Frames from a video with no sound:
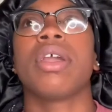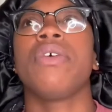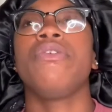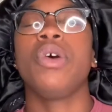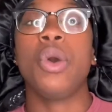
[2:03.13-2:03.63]

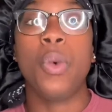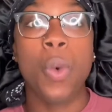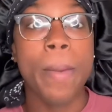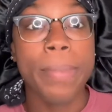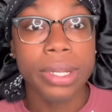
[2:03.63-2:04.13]
for
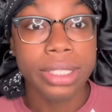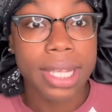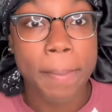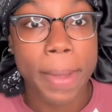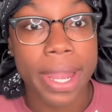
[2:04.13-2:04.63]
one point in
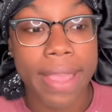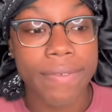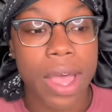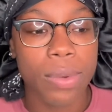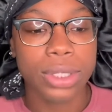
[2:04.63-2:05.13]
time in my
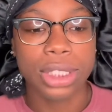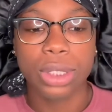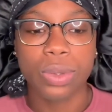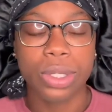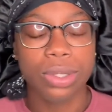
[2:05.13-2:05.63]
life, I was just
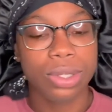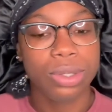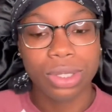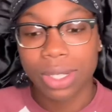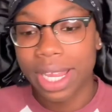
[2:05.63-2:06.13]
doing YouTube
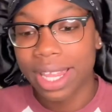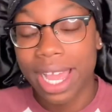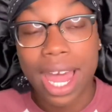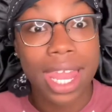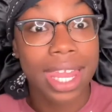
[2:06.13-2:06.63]
straight.
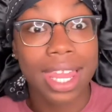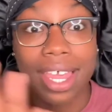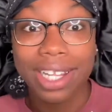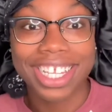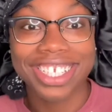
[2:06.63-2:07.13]
Like, I
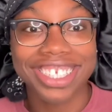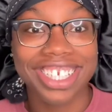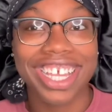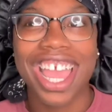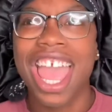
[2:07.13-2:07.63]
love
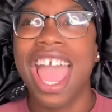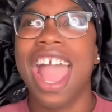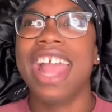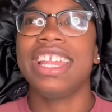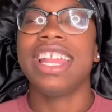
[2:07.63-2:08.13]
YouTube.
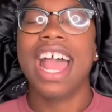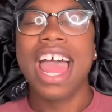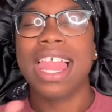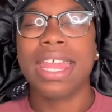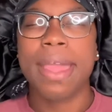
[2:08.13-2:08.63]
And then I
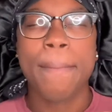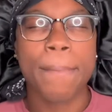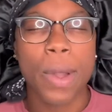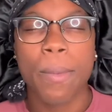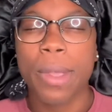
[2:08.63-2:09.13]
had like that
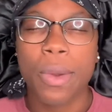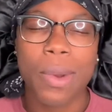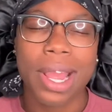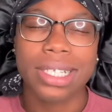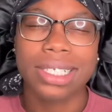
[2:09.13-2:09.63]
moment
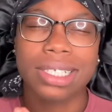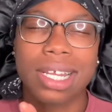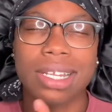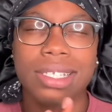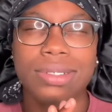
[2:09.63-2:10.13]
where I just
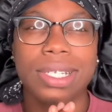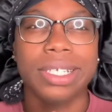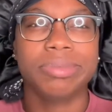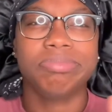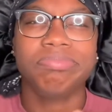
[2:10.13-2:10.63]
kind of was
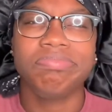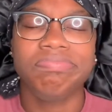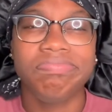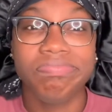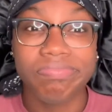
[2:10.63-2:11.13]
like,
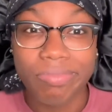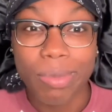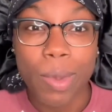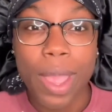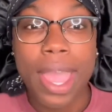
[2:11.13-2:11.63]

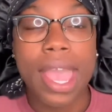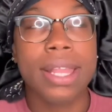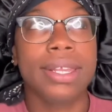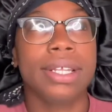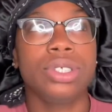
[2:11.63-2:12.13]
and
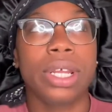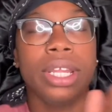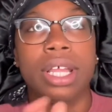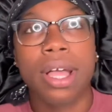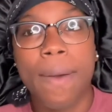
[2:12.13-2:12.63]
then I tried
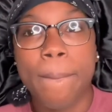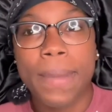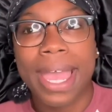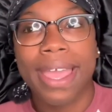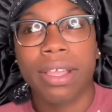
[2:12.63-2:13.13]
to come
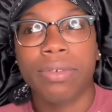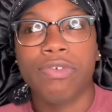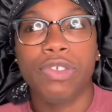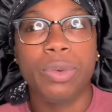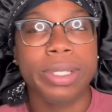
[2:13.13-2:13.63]
back.
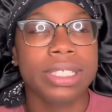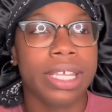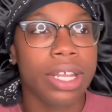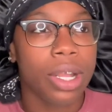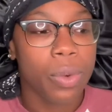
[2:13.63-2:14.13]
A few weeks
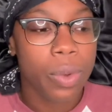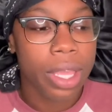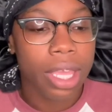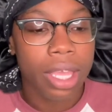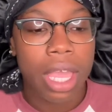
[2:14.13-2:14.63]
later, I
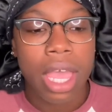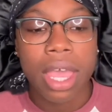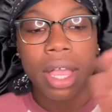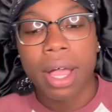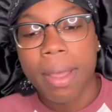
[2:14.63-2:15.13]
quit.
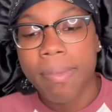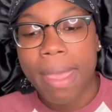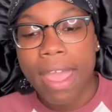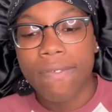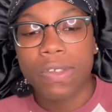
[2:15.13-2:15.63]
Come
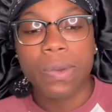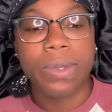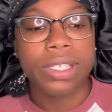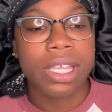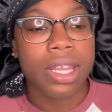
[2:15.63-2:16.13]
back. A few
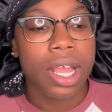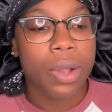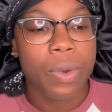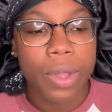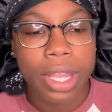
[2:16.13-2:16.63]
weeks later, I
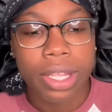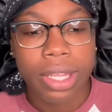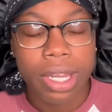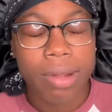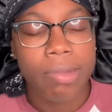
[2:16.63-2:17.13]
quit.
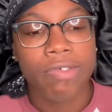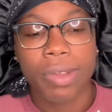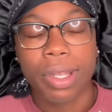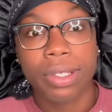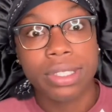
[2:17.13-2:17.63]
Delete all my
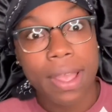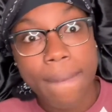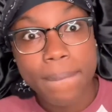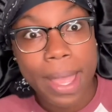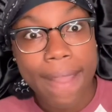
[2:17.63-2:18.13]
videos.
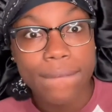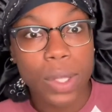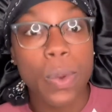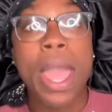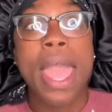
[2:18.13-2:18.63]
Come back.
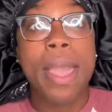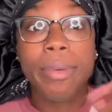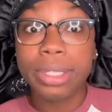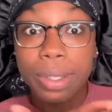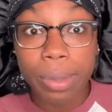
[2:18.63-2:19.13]
It
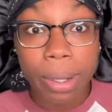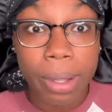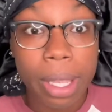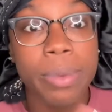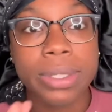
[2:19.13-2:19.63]
was a real,
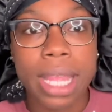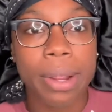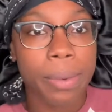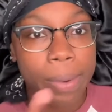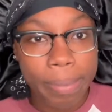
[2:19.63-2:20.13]
it was
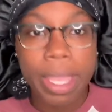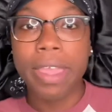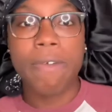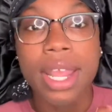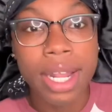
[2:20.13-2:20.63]
like a
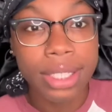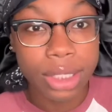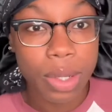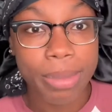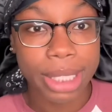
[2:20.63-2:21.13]
repeat. And I
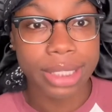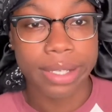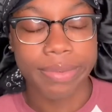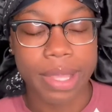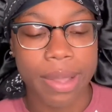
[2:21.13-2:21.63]
told
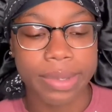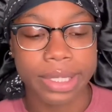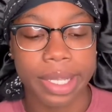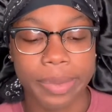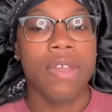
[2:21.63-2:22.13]
myself, I
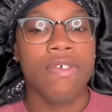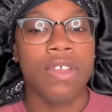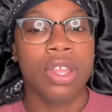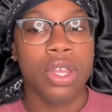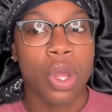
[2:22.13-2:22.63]
was like, if
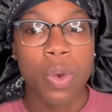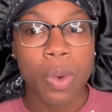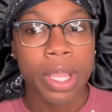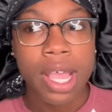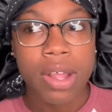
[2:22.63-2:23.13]
it don't
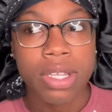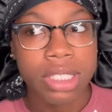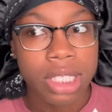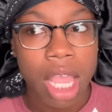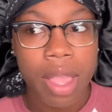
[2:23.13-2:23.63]
work out
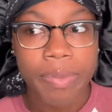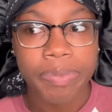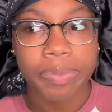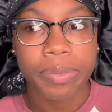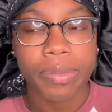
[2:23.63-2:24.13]
this time,
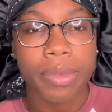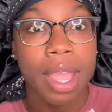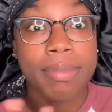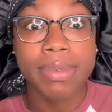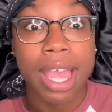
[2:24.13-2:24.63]

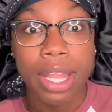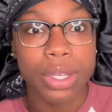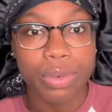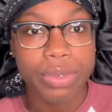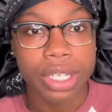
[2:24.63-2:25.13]
I'm not
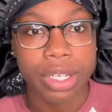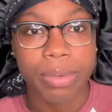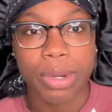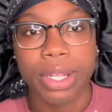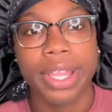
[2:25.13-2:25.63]
doing it no
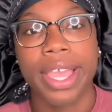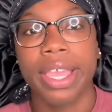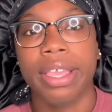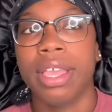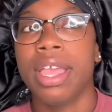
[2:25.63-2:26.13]
more.
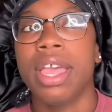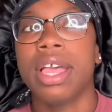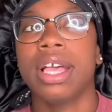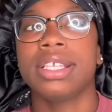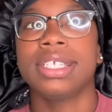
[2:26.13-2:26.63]
Like,
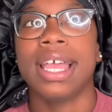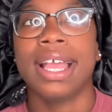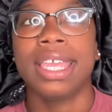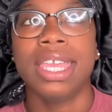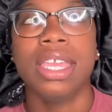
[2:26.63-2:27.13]
because like,
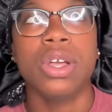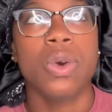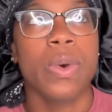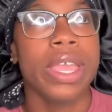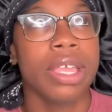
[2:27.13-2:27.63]
I keep
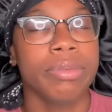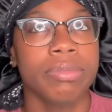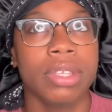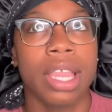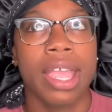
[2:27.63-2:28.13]
quitting.
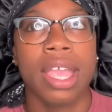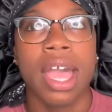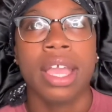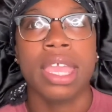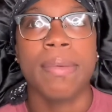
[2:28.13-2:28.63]
Like,
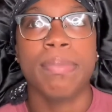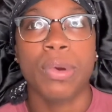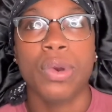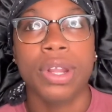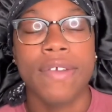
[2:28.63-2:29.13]
I get
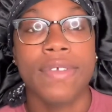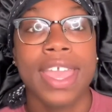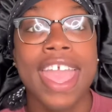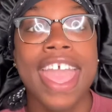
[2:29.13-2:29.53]
bored of it.